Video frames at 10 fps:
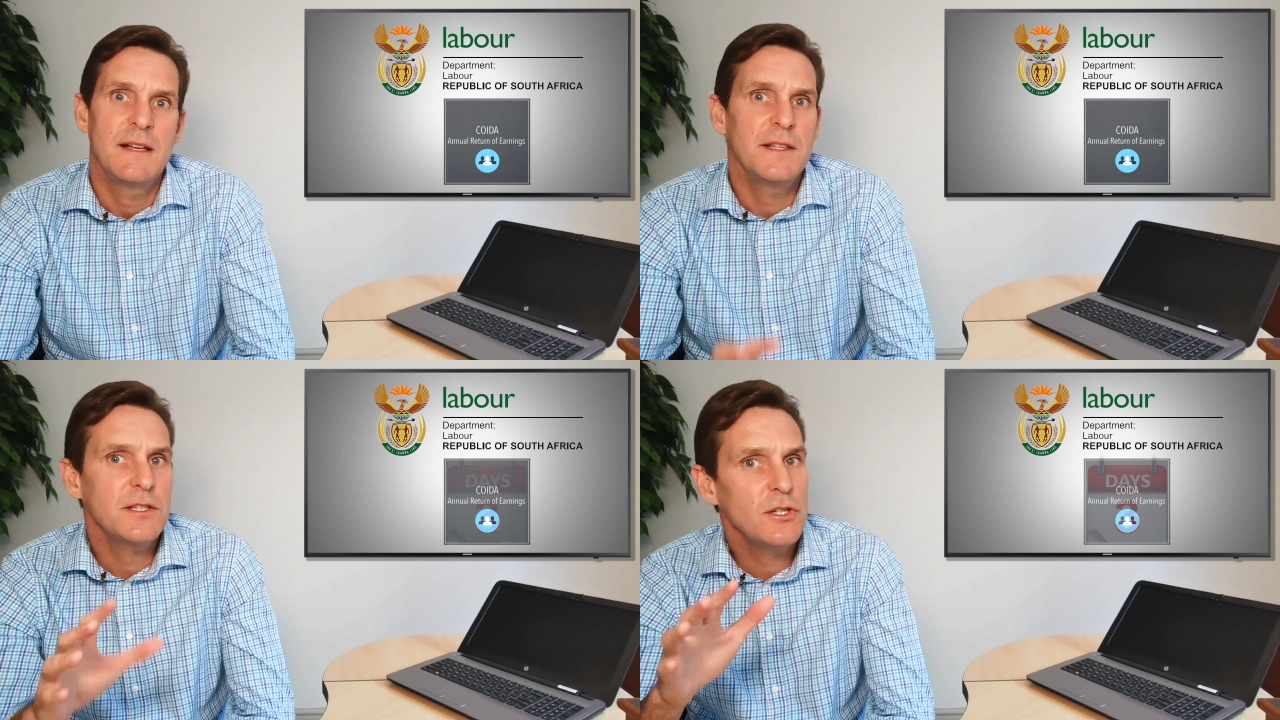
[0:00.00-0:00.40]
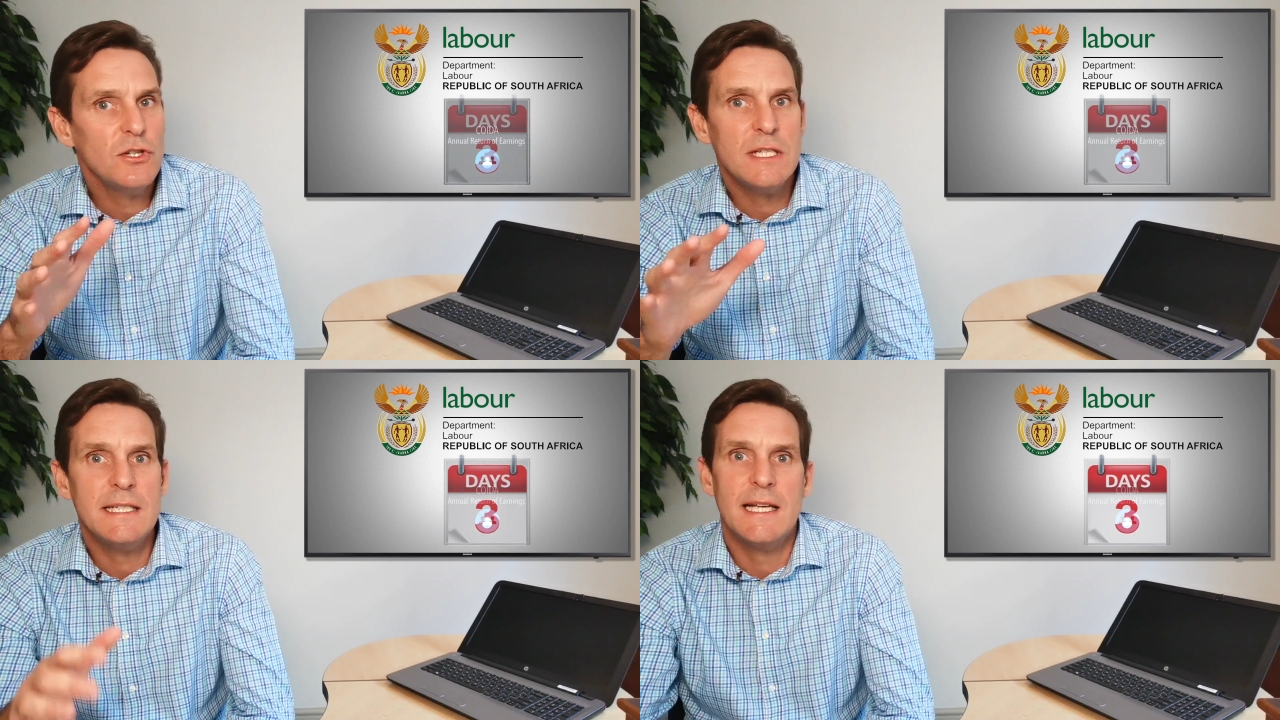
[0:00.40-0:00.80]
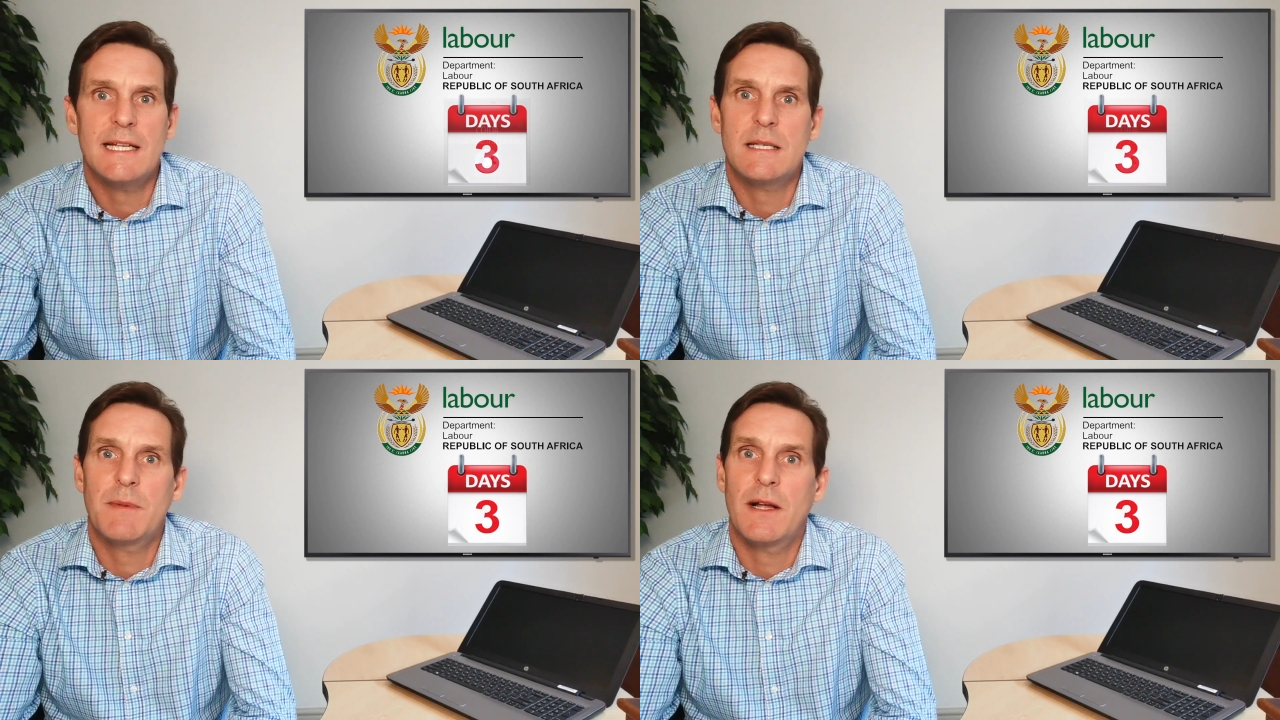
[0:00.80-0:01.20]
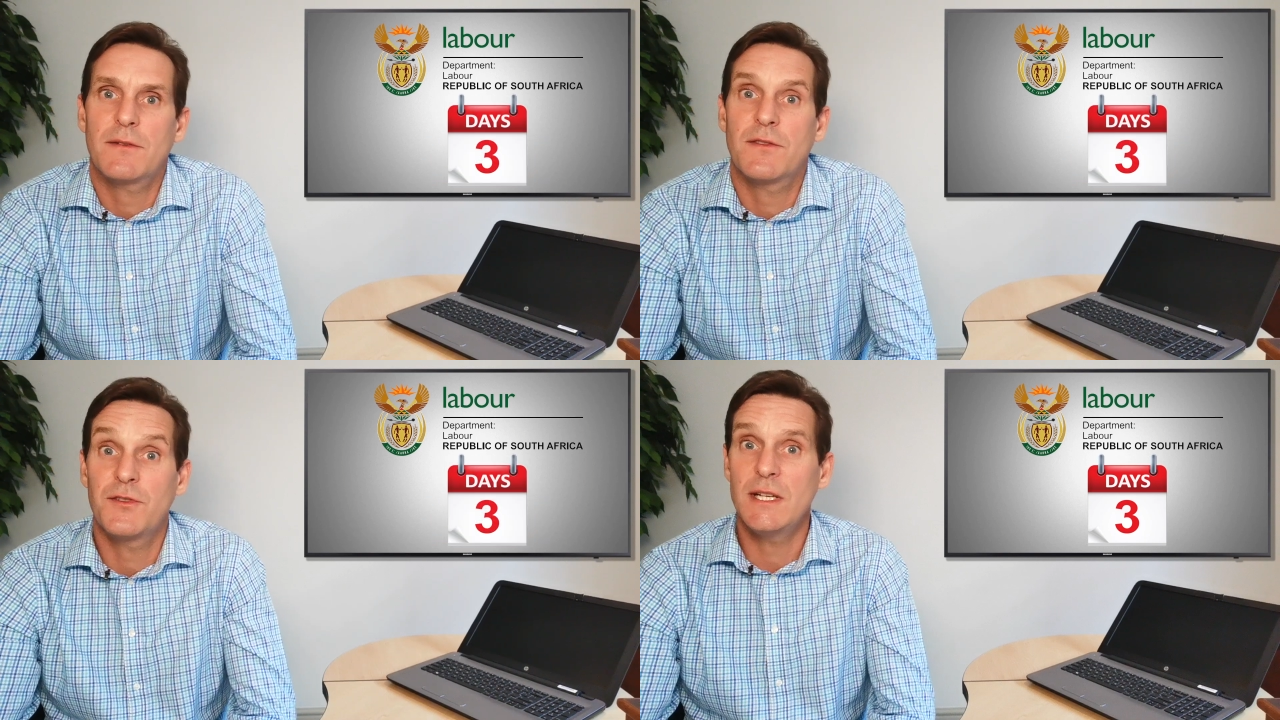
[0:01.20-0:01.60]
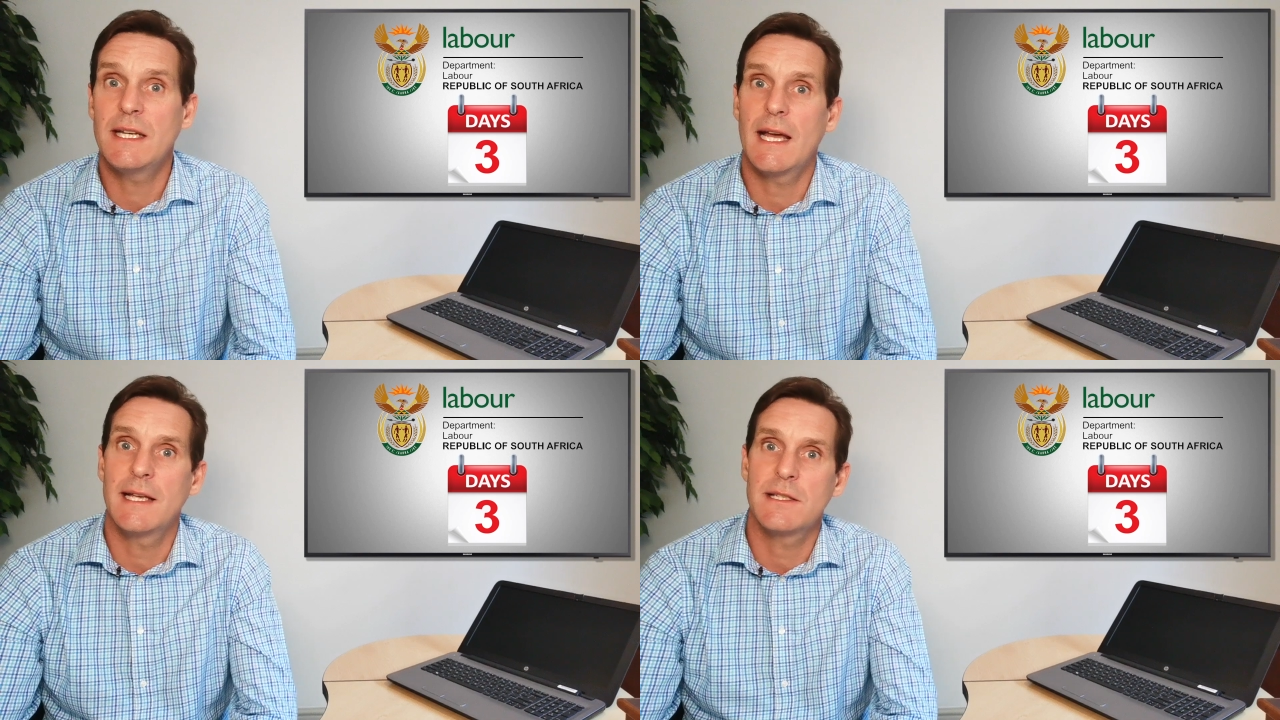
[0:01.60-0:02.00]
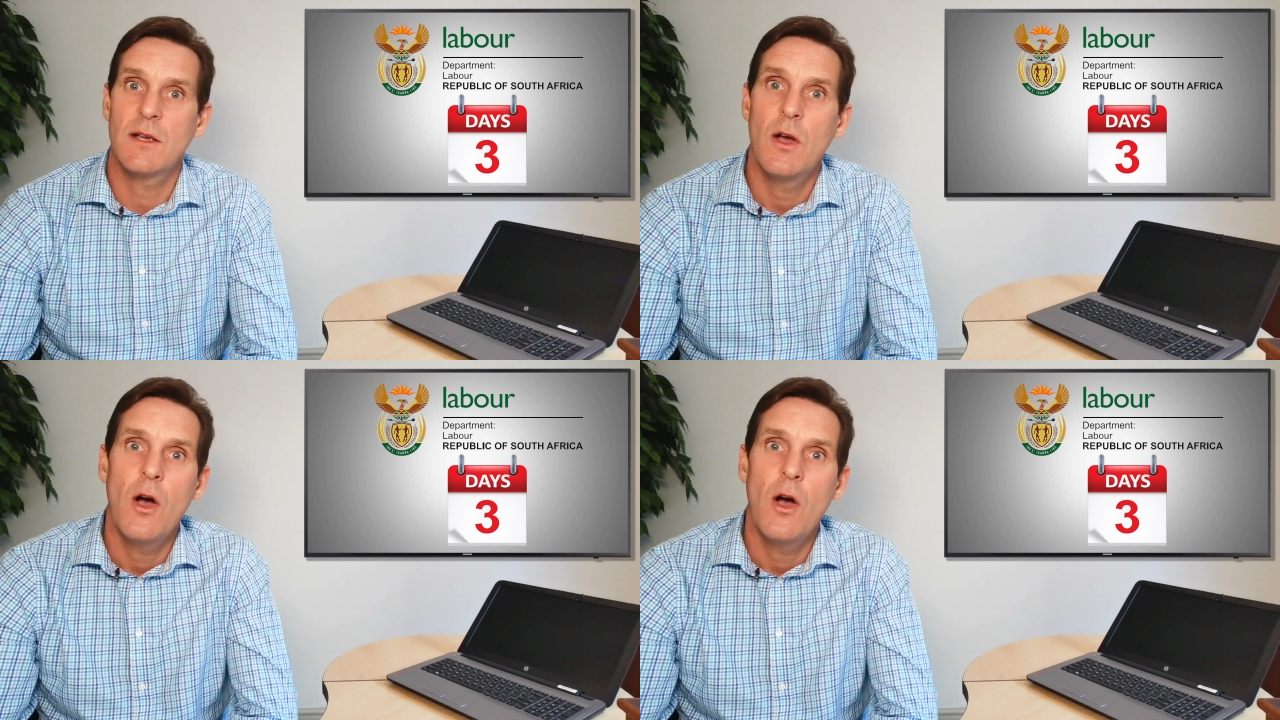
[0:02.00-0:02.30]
This usually takes about 3 days,